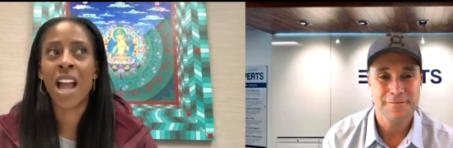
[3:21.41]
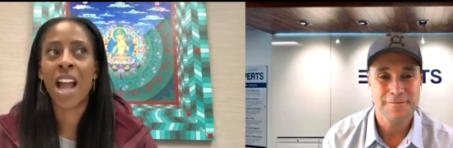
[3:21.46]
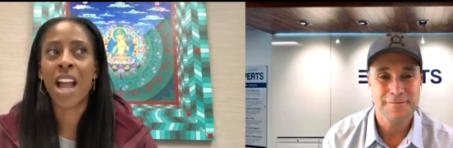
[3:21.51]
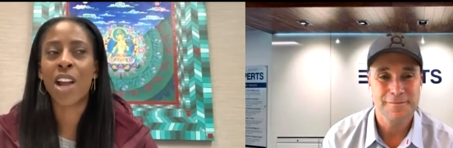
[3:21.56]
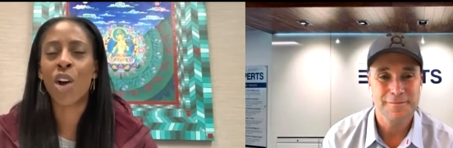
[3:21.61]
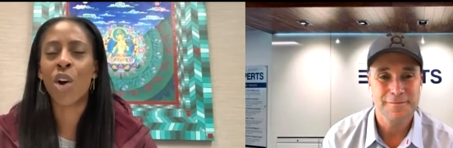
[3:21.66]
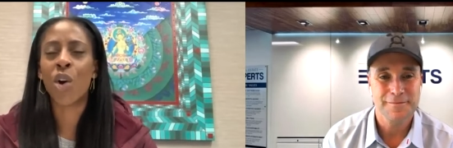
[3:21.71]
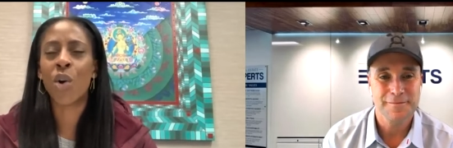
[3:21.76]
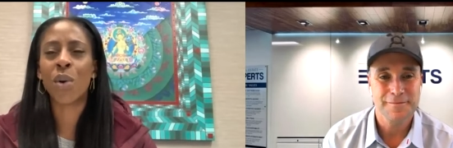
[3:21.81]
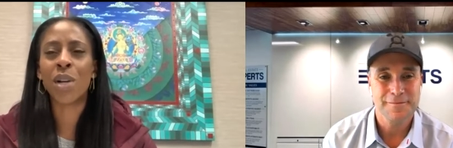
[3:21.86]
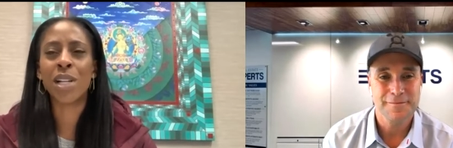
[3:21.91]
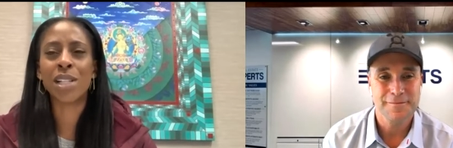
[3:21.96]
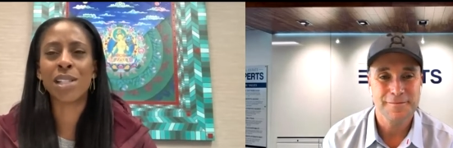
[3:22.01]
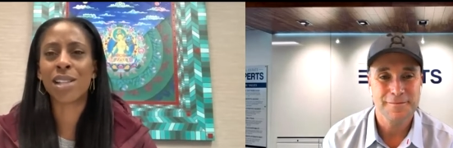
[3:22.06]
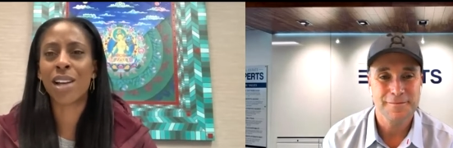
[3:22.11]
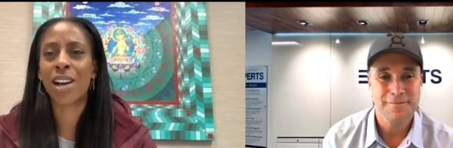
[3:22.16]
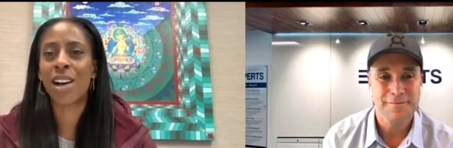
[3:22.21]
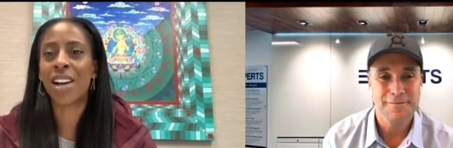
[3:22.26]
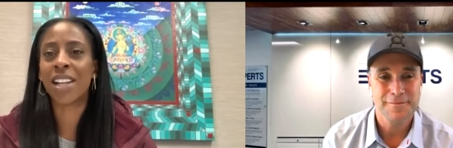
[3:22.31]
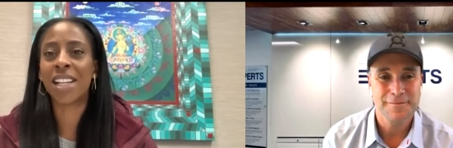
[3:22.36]
Speaker 1: I always
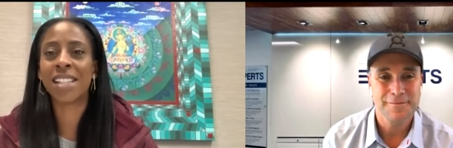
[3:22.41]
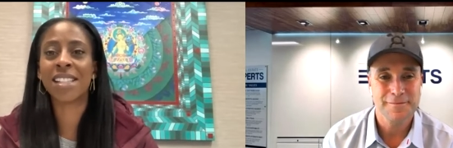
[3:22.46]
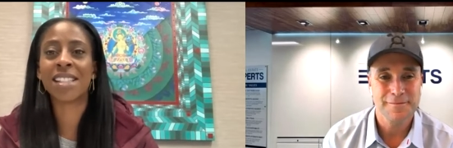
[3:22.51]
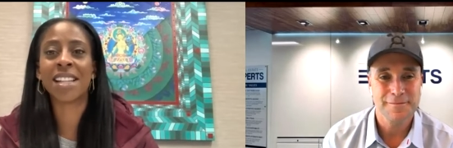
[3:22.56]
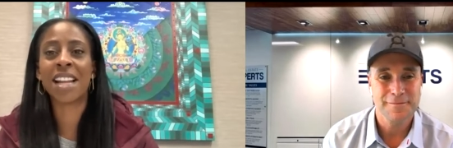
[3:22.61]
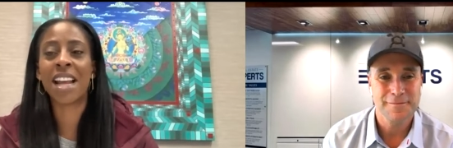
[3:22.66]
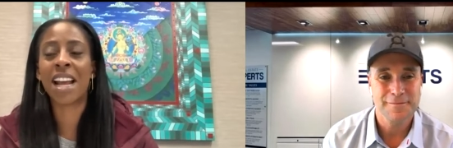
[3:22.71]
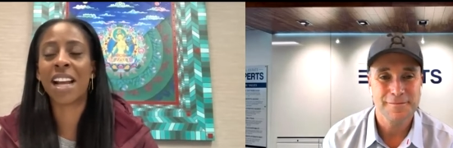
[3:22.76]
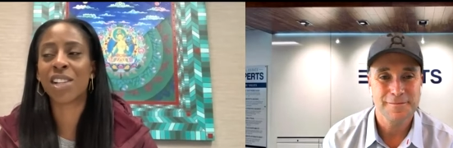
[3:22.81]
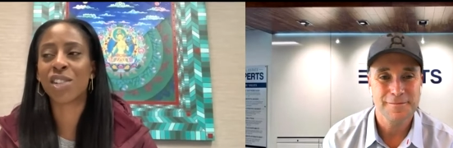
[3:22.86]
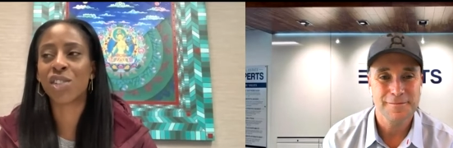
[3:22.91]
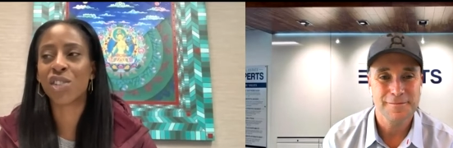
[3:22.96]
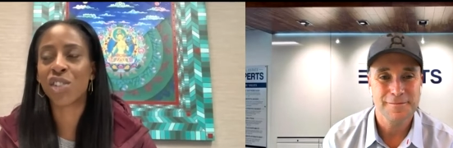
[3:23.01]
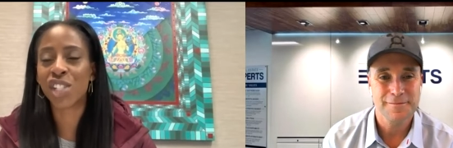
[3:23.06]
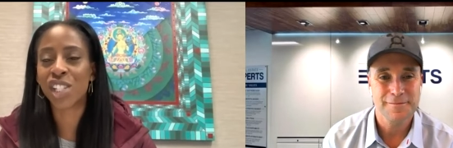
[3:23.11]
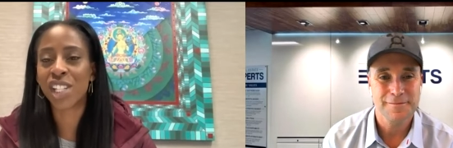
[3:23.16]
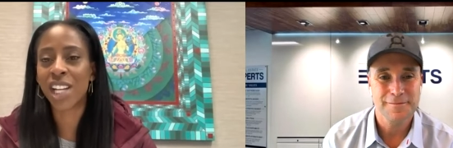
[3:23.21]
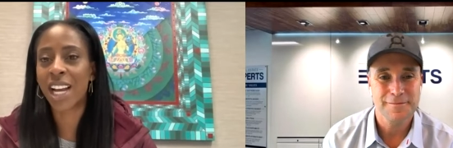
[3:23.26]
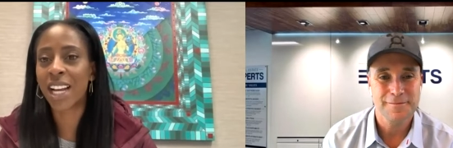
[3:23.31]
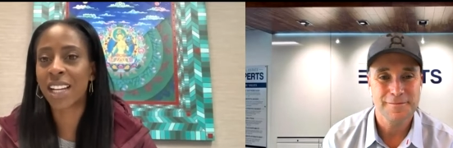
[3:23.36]
saw it as an extra
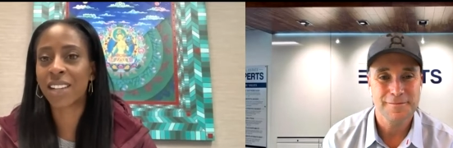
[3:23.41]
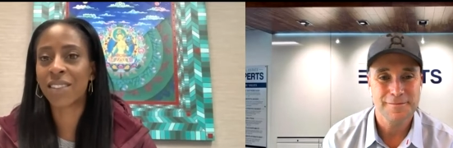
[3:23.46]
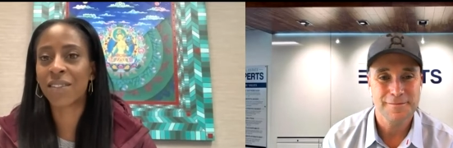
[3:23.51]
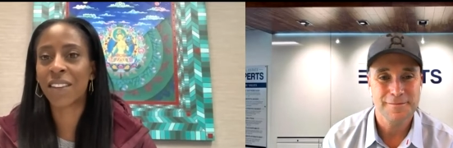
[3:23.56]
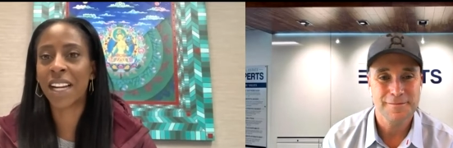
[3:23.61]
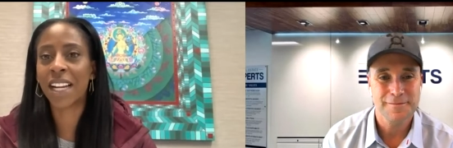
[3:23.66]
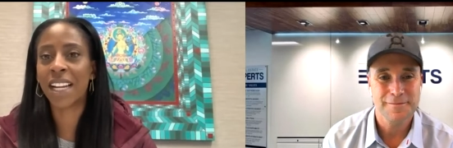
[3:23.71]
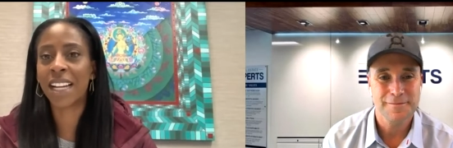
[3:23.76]
check, right?